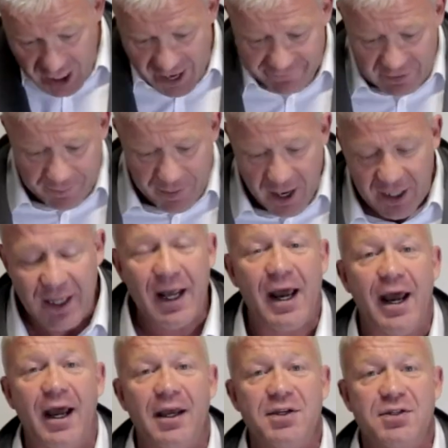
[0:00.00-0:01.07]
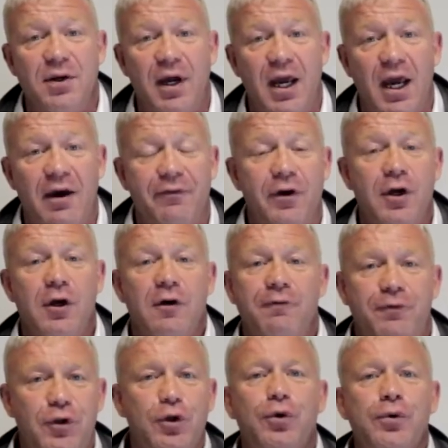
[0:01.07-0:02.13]
everybody has to have
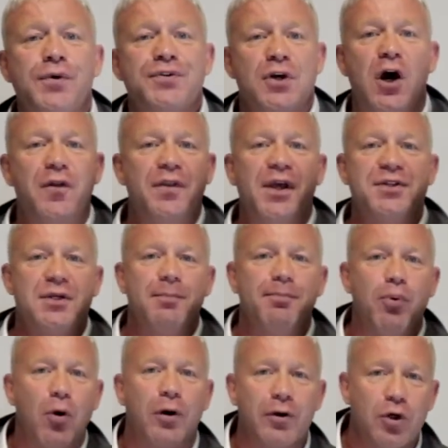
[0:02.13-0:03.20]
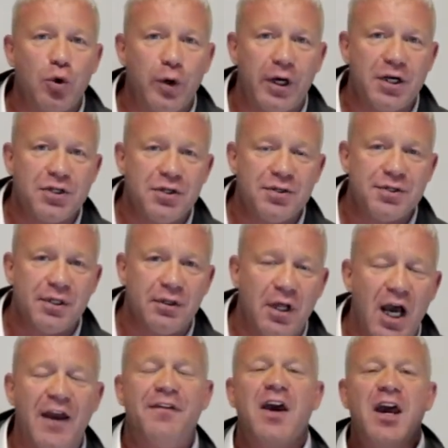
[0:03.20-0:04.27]
views on these important questions in
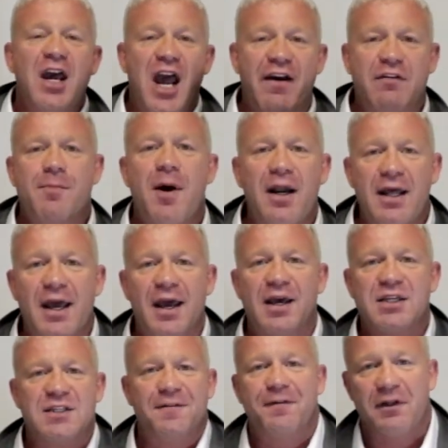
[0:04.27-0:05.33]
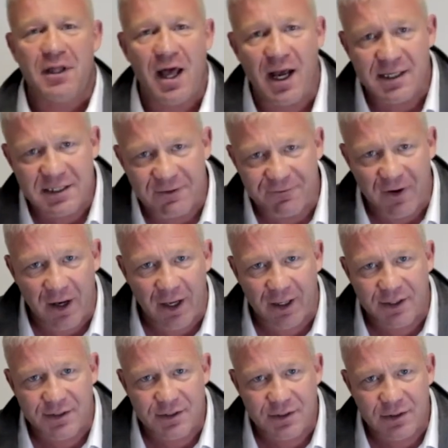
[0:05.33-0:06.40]
life. Everybody has to
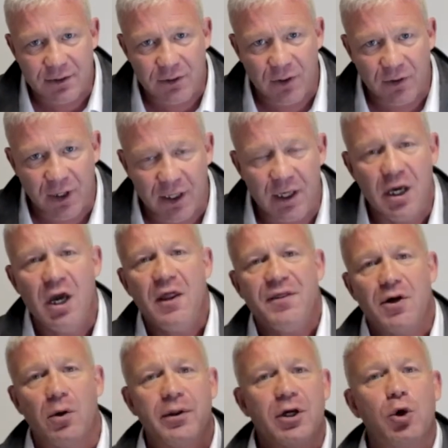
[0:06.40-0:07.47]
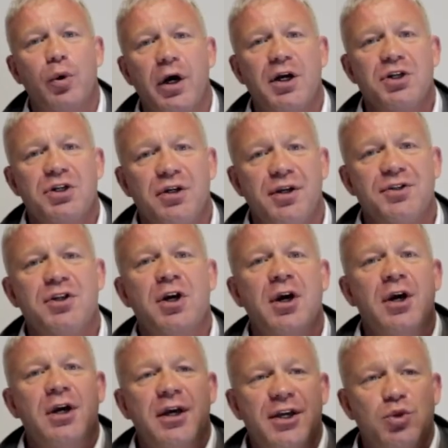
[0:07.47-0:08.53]
philosophize, okay? The only question is
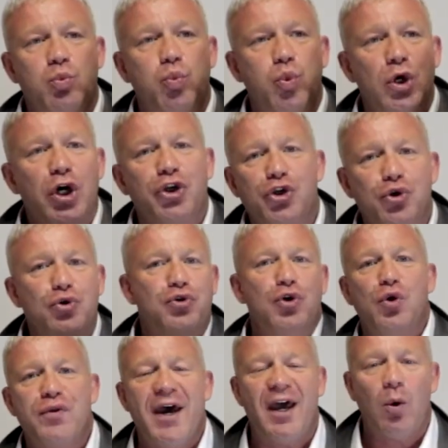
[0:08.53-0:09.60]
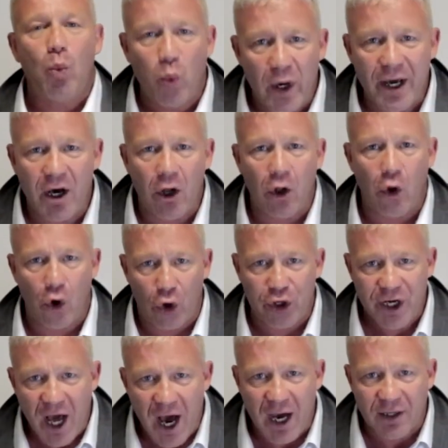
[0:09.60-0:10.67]
will you do that well or
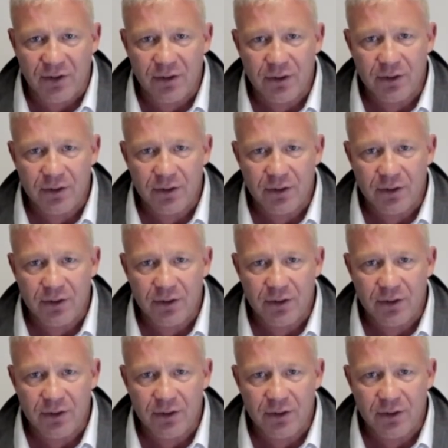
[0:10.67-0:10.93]
not,